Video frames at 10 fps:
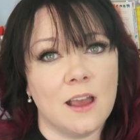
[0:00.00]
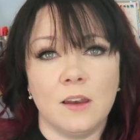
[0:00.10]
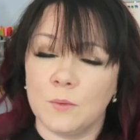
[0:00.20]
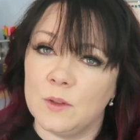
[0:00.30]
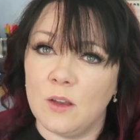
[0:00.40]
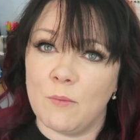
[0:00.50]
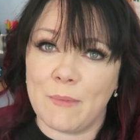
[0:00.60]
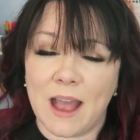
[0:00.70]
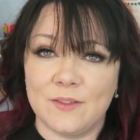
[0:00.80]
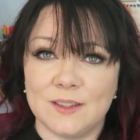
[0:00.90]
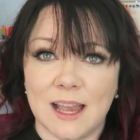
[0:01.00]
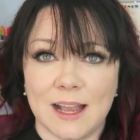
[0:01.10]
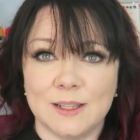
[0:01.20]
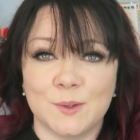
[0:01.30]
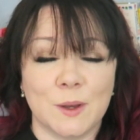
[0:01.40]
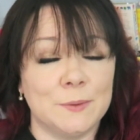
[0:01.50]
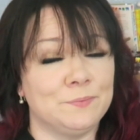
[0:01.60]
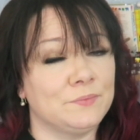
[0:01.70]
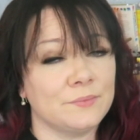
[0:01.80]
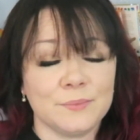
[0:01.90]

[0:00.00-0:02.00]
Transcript: along with your maths as well.